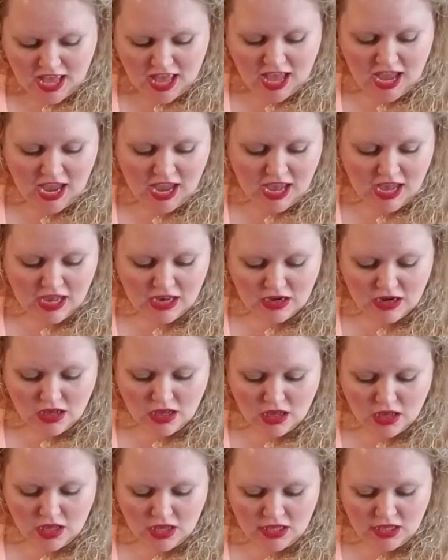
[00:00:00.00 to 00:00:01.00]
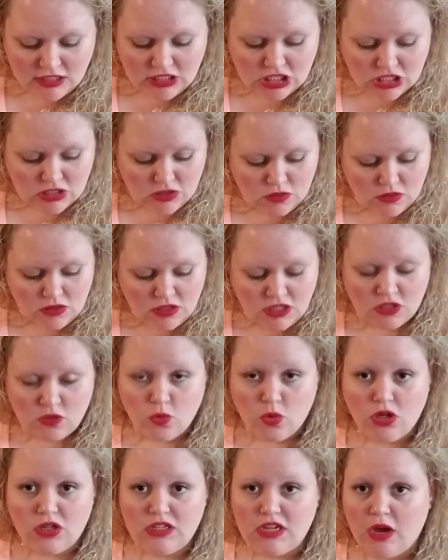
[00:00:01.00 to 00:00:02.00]
And it just, it's
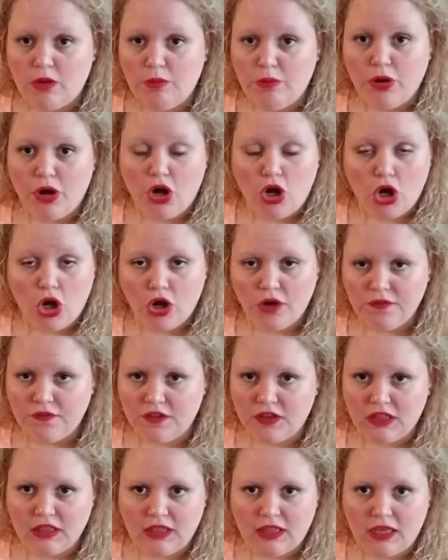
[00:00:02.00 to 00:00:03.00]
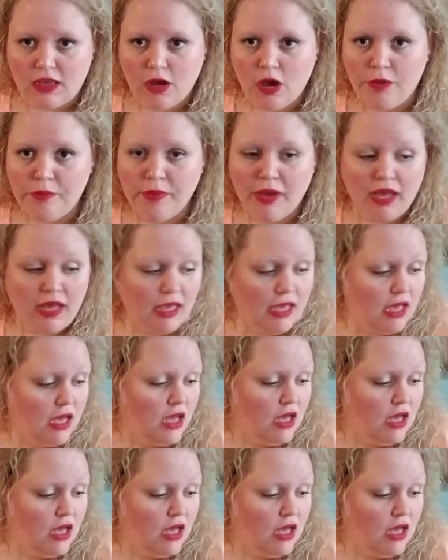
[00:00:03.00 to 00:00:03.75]
worked out perfectly on my